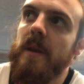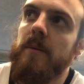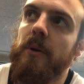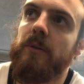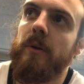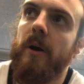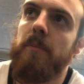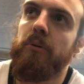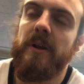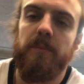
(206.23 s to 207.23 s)
but
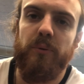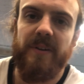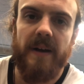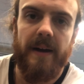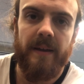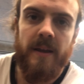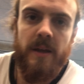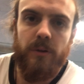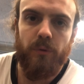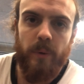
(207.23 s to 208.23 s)
uh, pulling pretty high
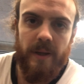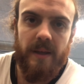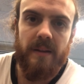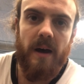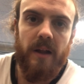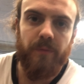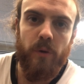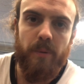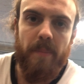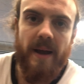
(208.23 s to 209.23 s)
to really hit hard the
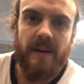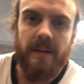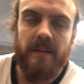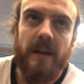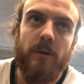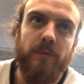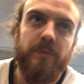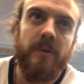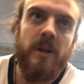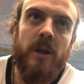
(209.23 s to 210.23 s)
upper back and kind of
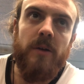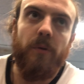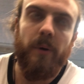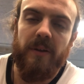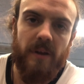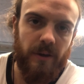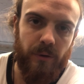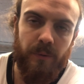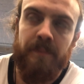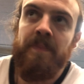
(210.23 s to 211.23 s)
the radial
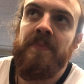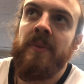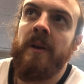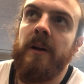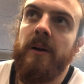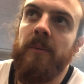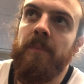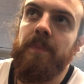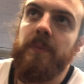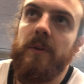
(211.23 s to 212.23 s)
too. Um,
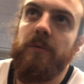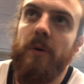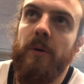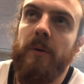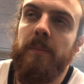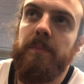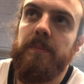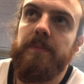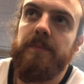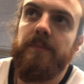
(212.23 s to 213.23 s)
the,
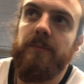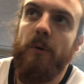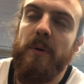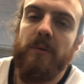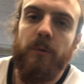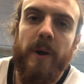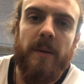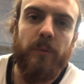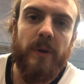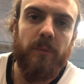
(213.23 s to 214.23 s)
the reason why I'm
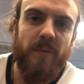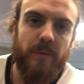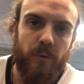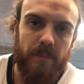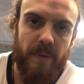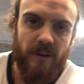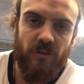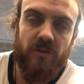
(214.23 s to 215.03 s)
doing reverse grip bench